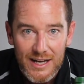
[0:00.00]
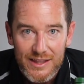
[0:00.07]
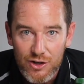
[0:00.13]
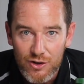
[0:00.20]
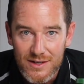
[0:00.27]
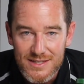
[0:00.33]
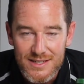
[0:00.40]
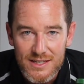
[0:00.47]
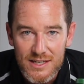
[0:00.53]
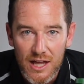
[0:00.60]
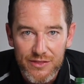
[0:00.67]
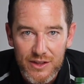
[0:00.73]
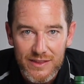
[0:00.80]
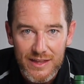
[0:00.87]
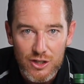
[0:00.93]
There is
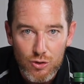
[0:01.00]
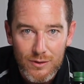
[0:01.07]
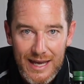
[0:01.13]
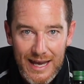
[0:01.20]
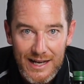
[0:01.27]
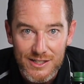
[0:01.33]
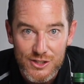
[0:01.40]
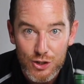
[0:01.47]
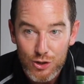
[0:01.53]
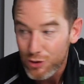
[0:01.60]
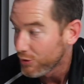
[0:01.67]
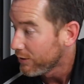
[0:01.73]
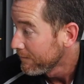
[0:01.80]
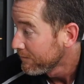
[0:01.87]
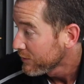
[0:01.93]
nothing that you can't
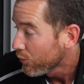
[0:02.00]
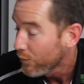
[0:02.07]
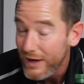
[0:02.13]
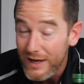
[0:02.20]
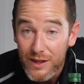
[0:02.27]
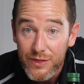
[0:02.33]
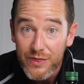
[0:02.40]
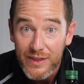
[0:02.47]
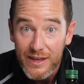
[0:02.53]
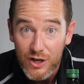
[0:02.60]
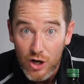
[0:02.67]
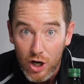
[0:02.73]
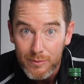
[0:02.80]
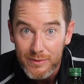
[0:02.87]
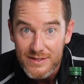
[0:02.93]
do with the
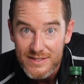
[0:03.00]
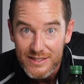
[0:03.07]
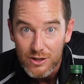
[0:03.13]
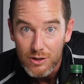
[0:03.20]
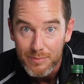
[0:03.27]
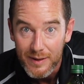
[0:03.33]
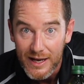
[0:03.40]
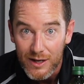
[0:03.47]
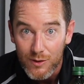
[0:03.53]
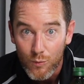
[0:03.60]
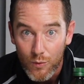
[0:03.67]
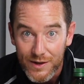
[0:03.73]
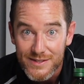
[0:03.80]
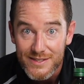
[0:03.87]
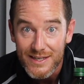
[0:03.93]
carbon steel pan
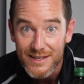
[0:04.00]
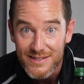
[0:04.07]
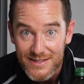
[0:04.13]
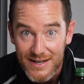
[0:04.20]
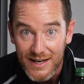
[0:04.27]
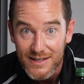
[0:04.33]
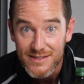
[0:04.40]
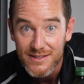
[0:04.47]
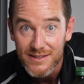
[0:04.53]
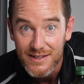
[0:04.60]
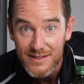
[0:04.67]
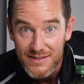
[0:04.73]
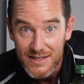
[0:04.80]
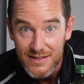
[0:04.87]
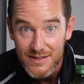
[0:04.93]
once it is nice
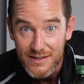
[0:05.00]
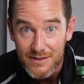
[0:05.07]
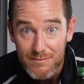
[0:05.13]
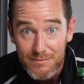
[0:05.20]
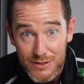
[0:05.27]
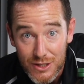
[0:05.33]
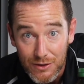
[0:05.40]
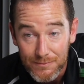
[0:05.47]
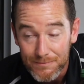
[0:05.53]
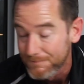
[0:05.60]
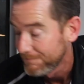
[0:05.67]
and seasoned. So.